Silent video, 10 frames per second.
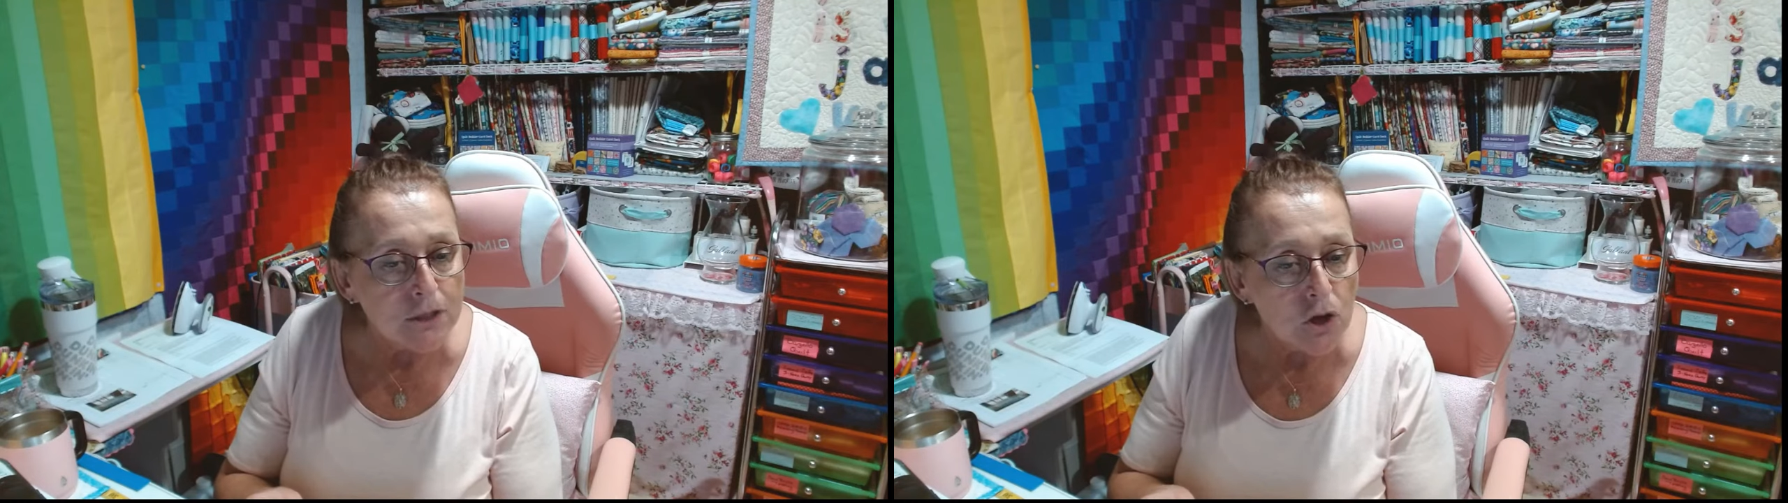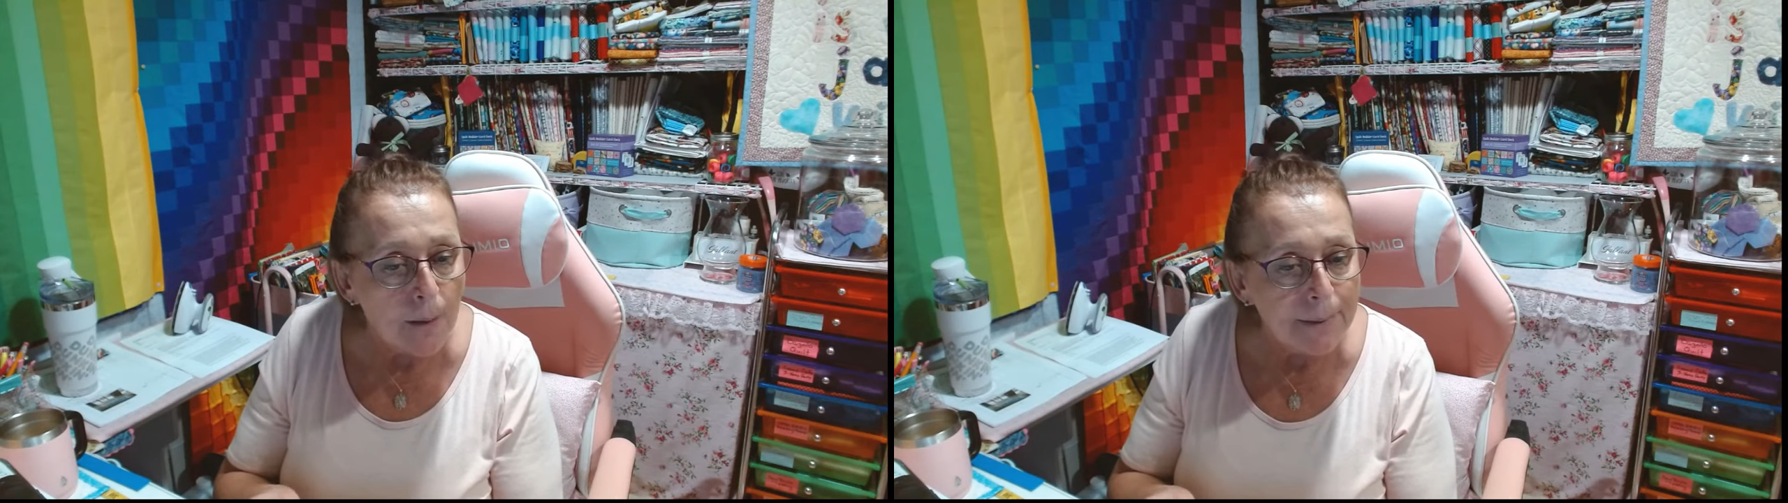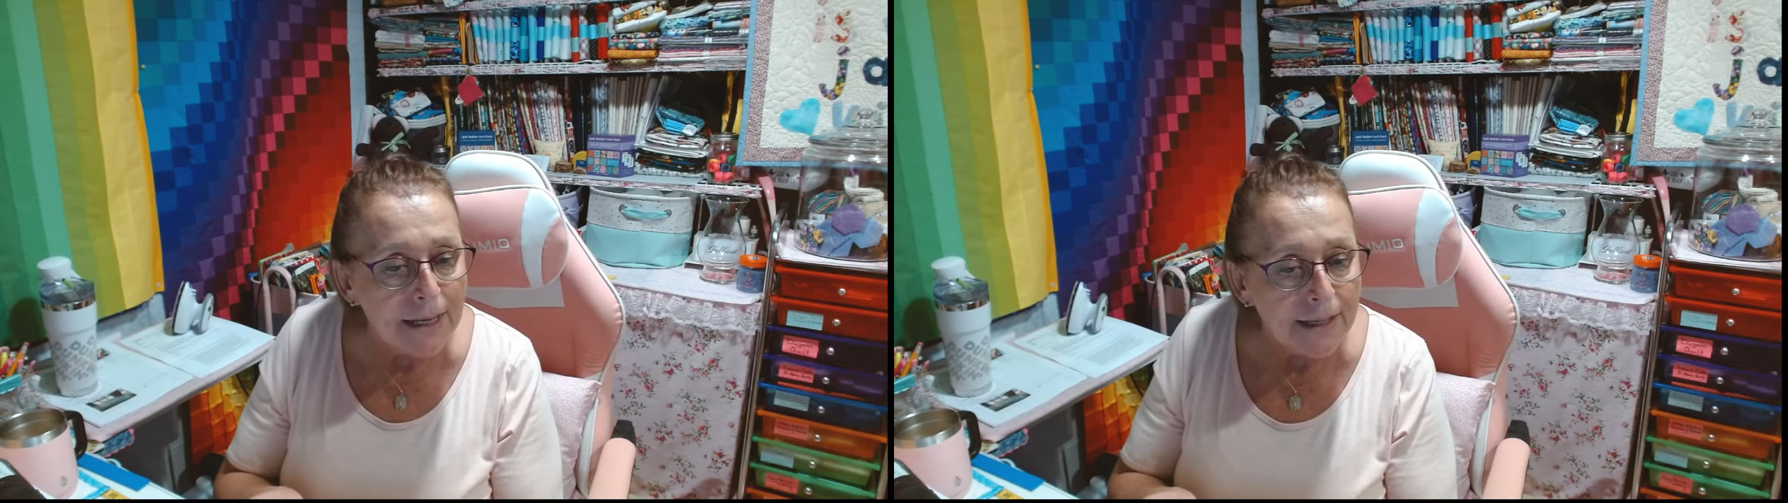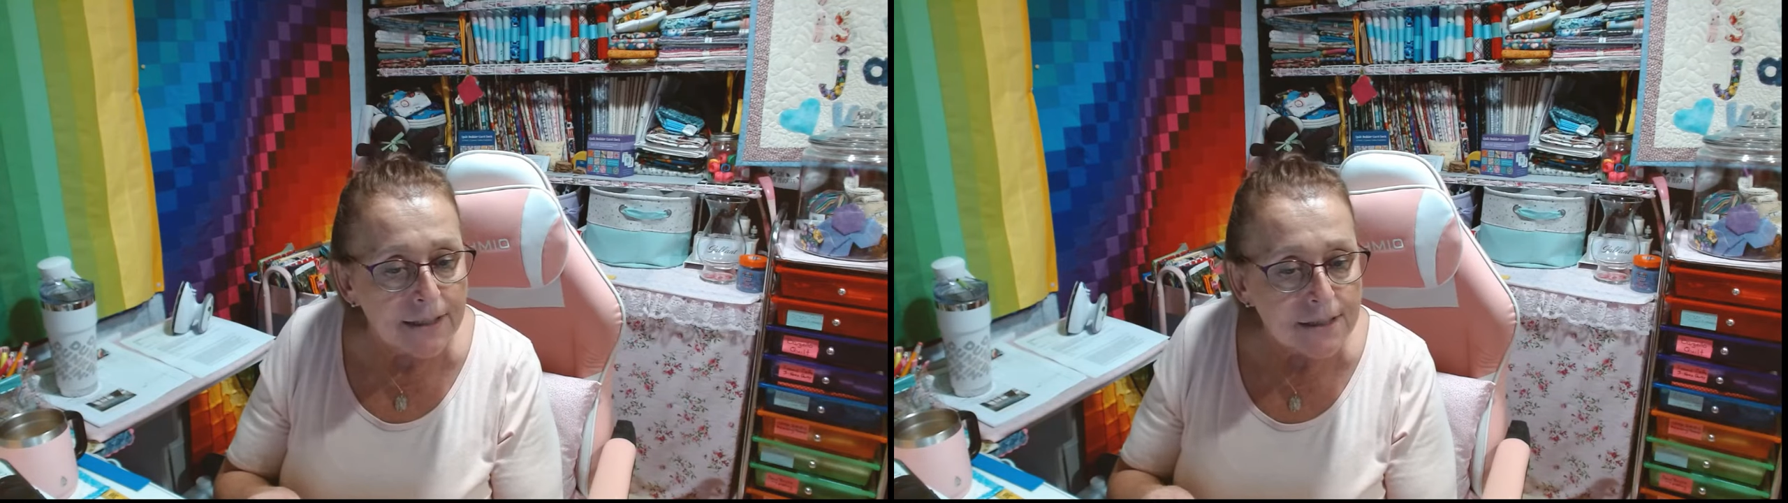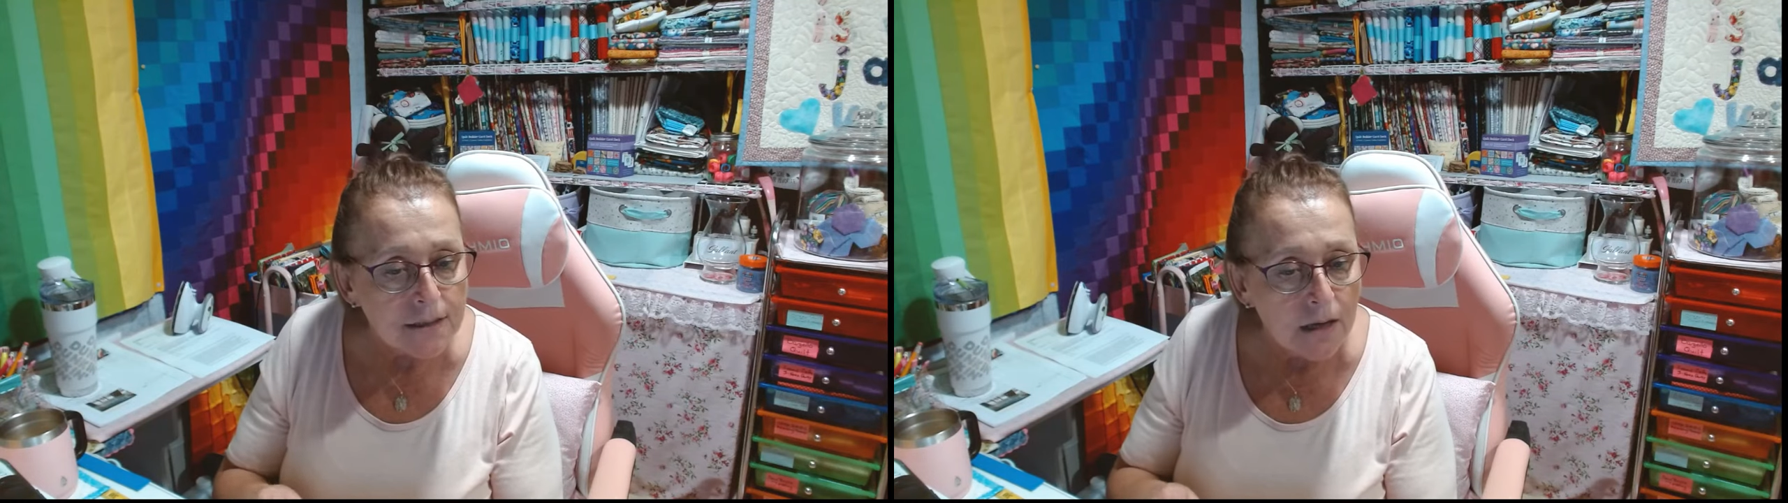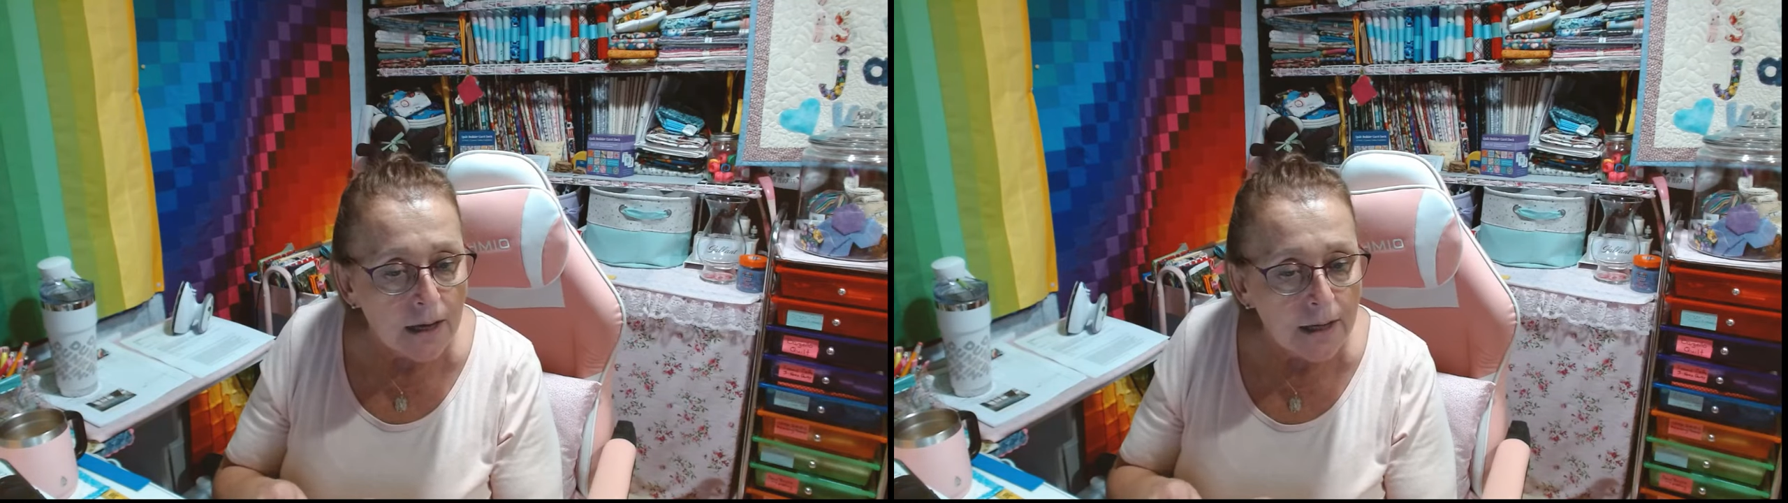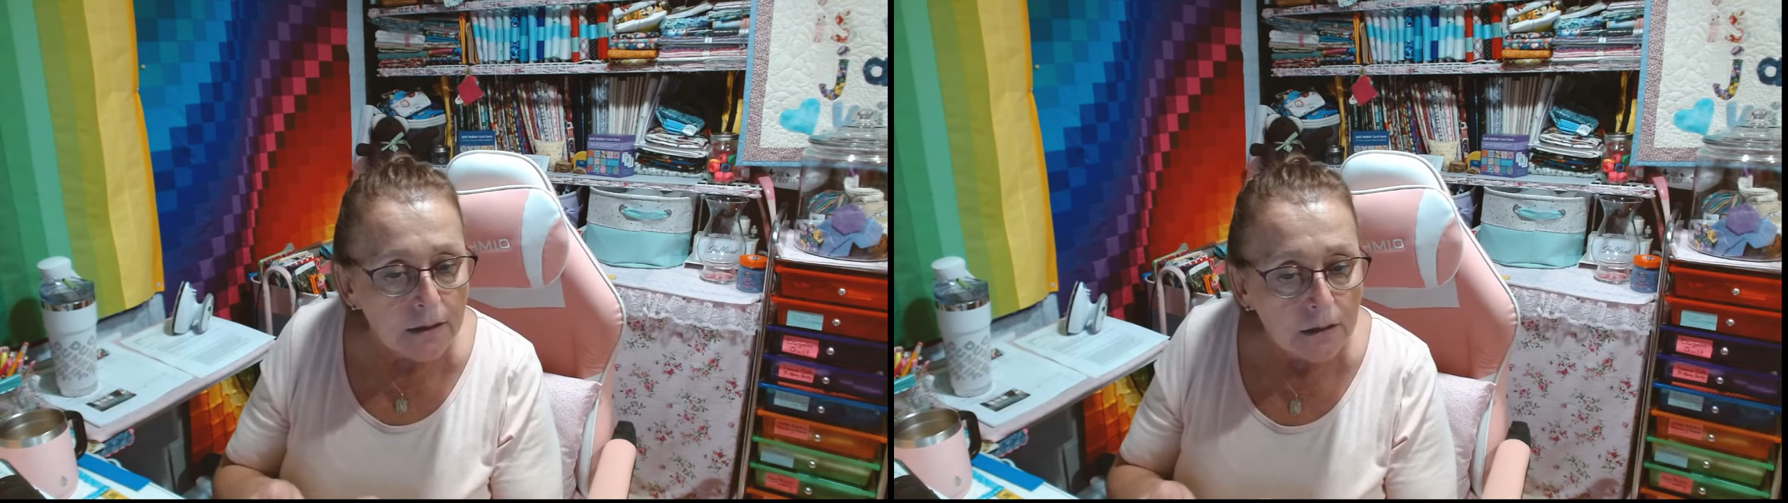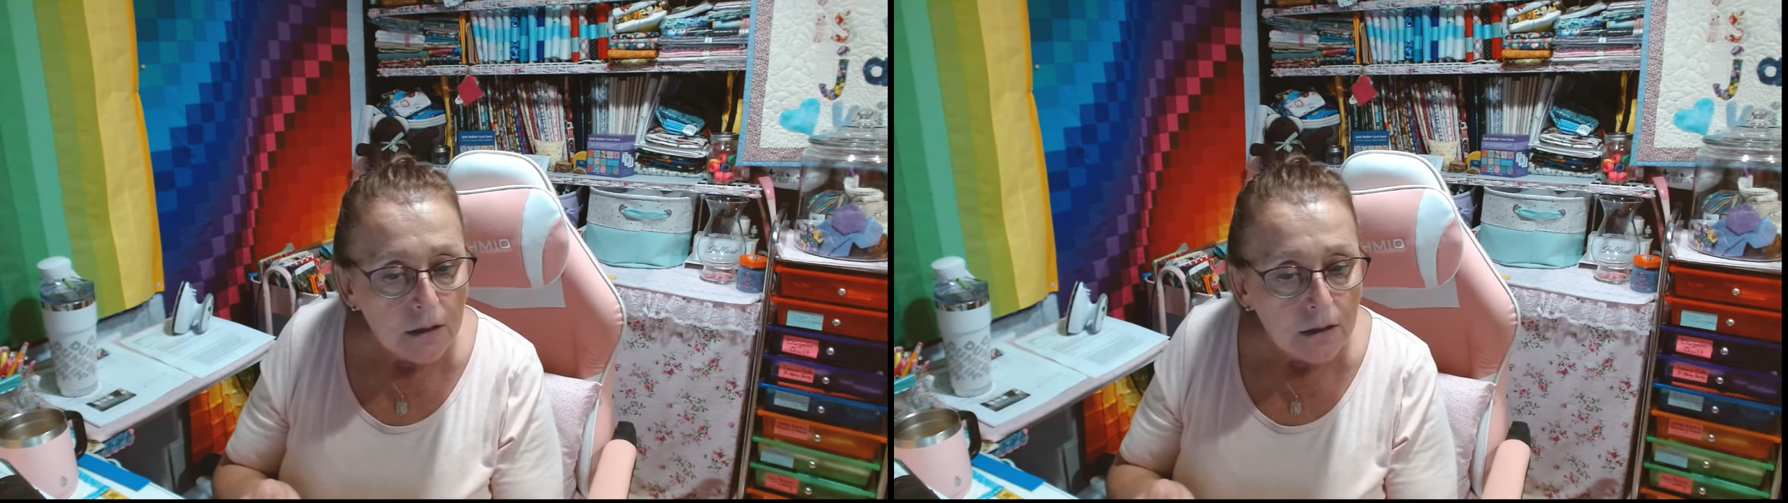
dropping links tonight